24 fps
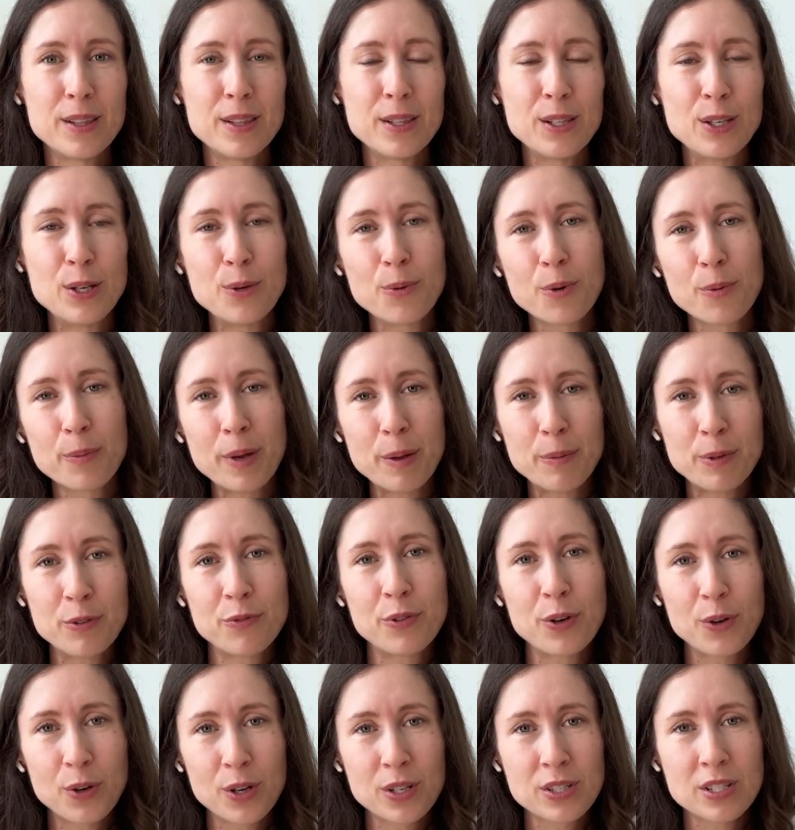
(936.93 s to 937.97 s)
were maybe
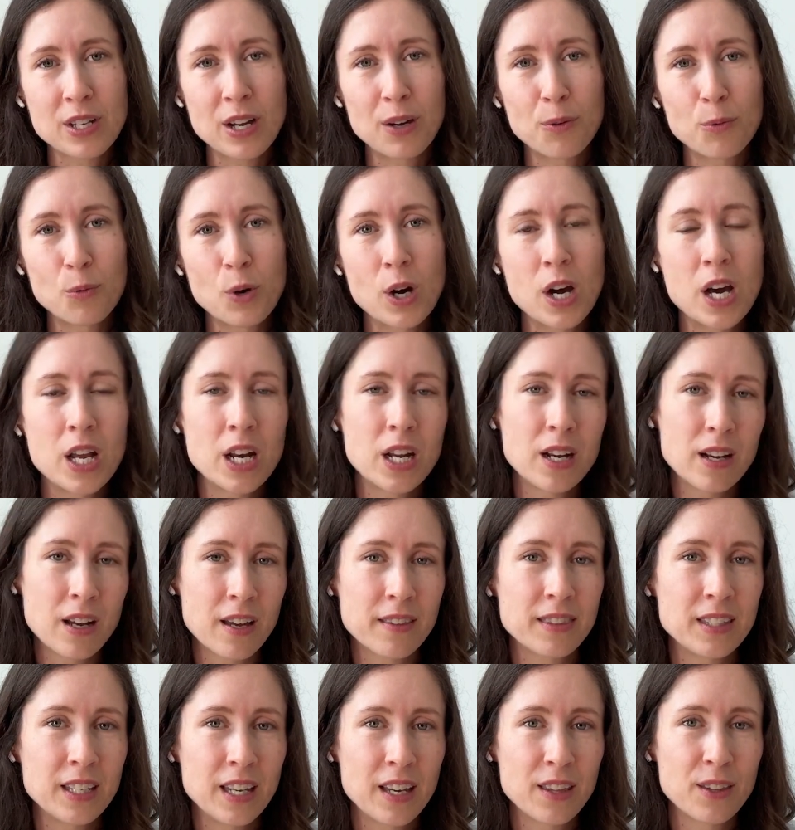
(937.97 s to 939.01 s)
focused on one and
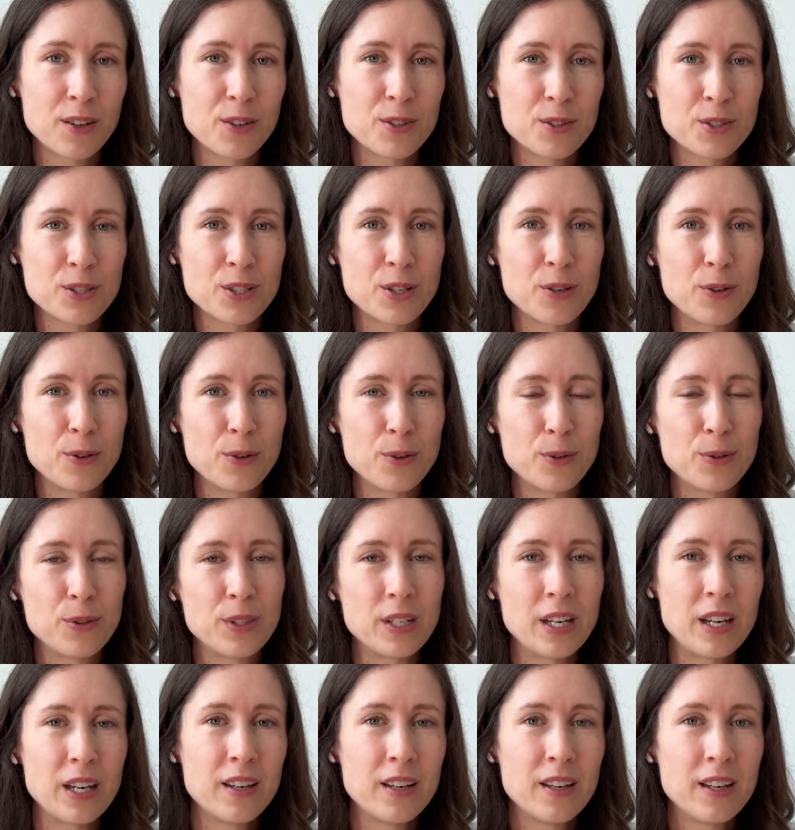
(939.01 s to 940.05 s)
not the other. So
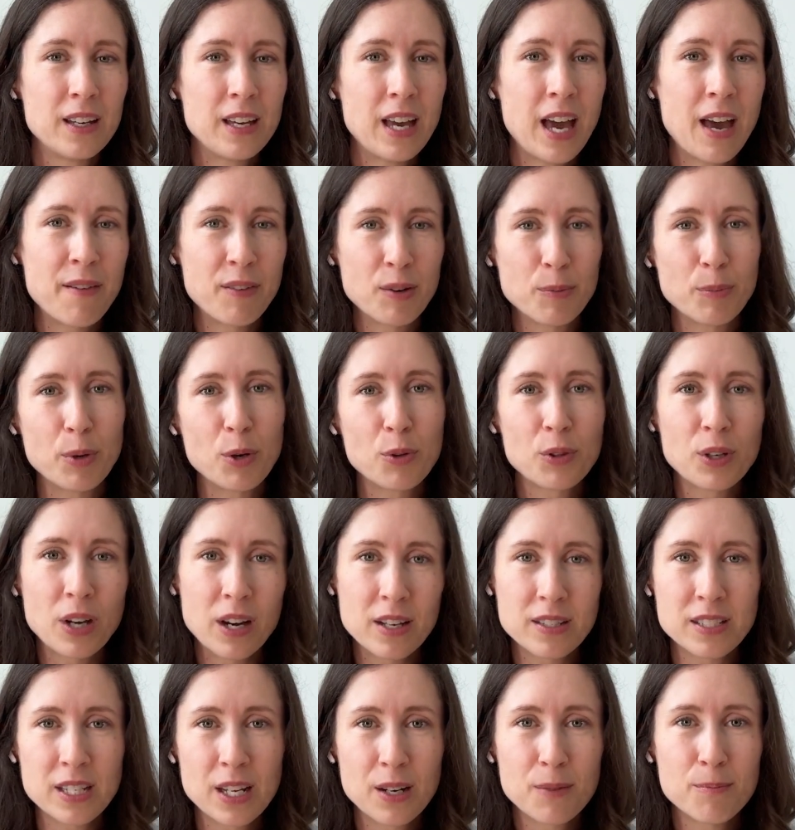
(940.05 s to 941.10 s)
having both
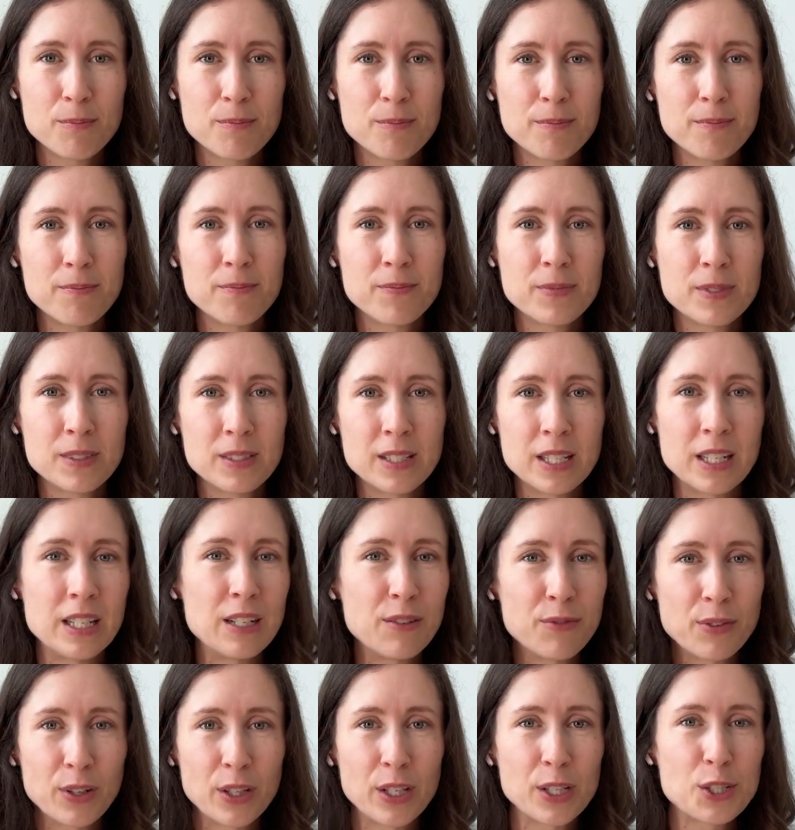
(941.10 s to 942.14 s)
content, did
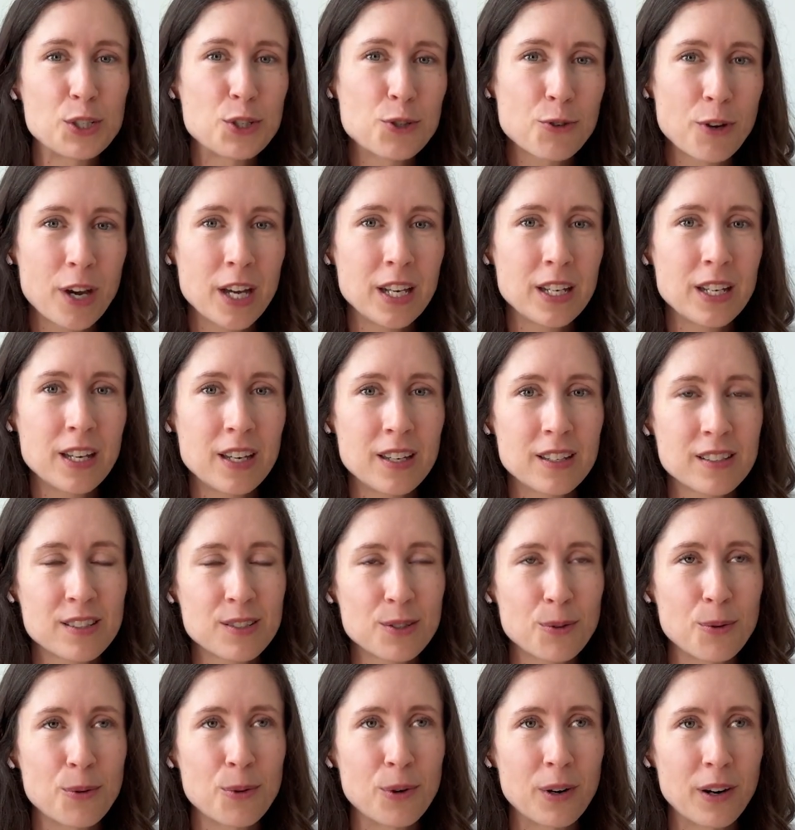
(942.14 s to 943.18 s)
it feel
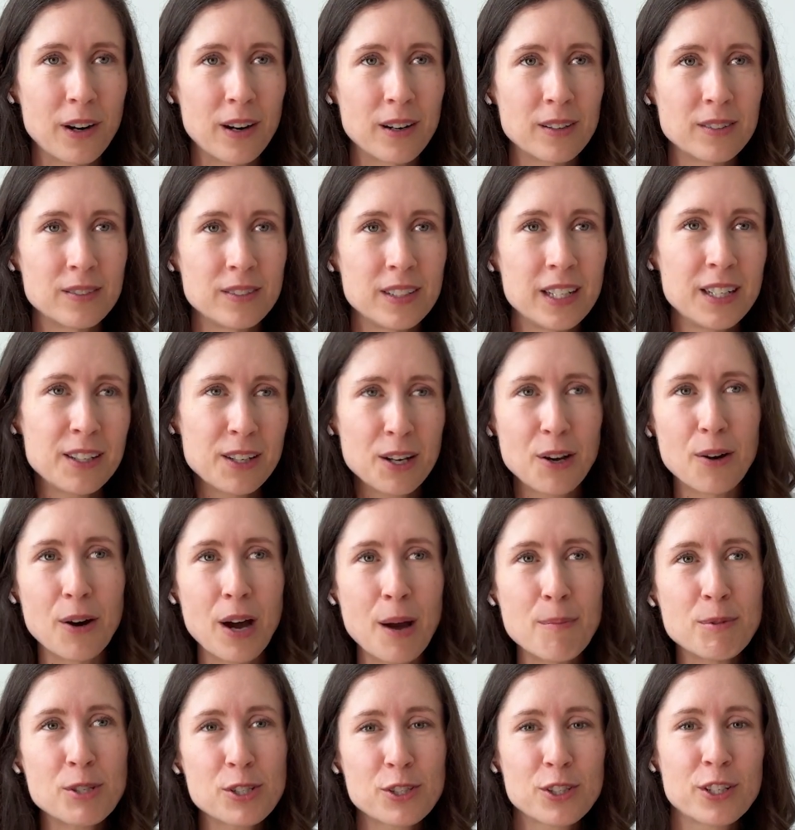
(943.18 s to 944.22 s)
extraneous, or I don't know.
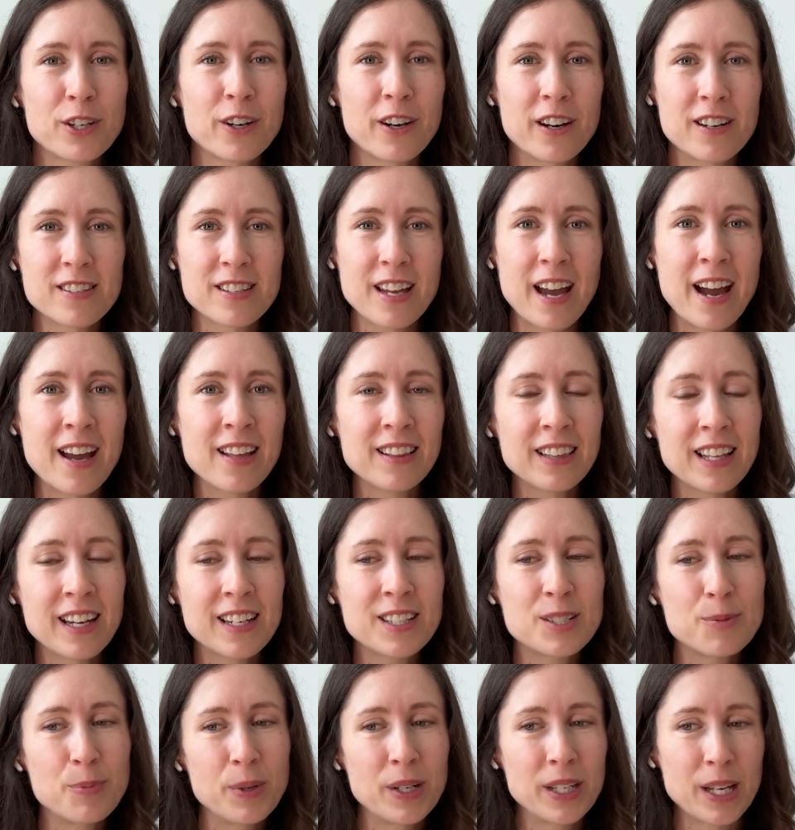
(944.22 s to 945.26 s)
I'm just curious. I
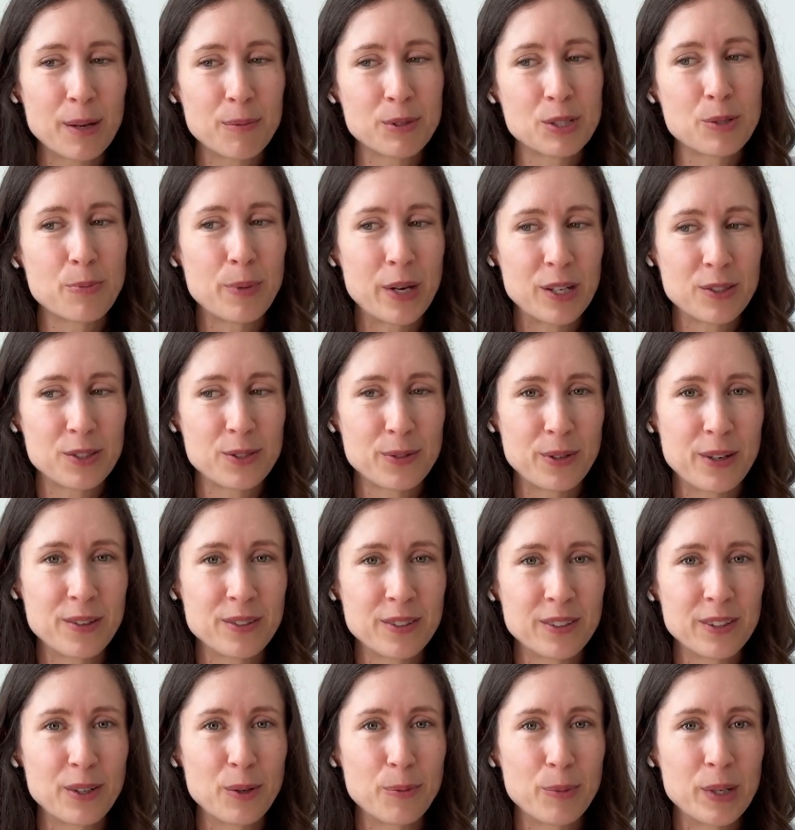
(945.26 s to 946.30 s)
liked being able to bounce around
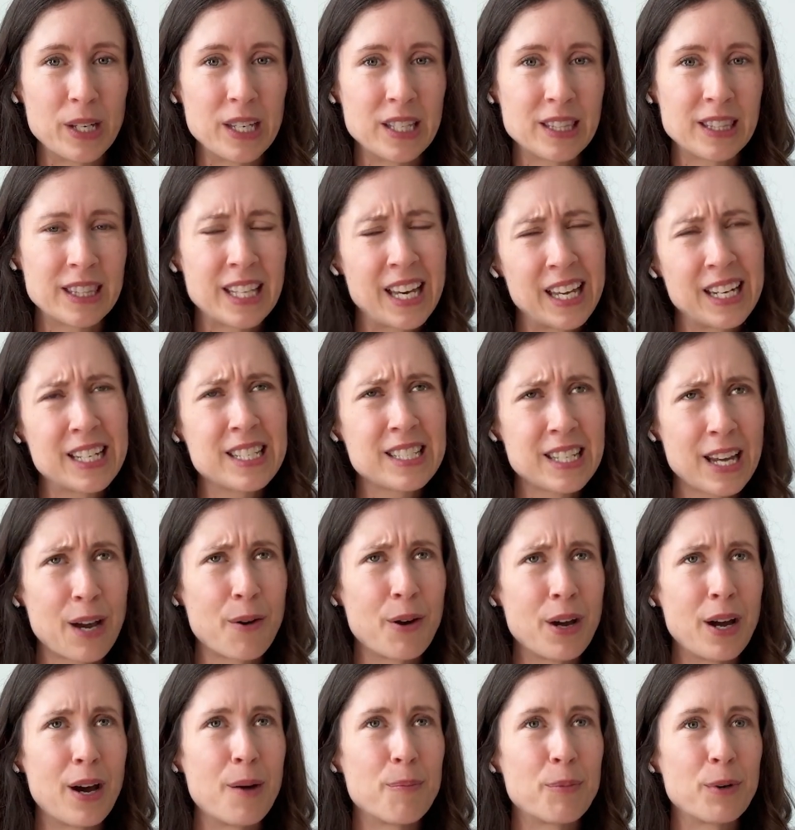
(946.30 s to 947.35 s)
a little bit. That is how
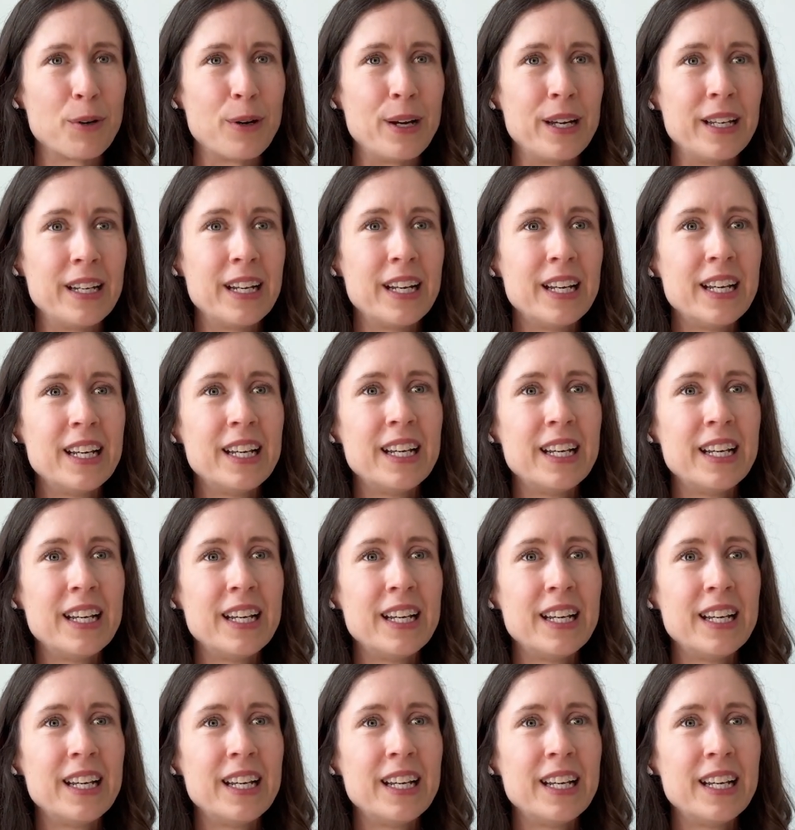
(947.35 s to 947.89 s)
I operate.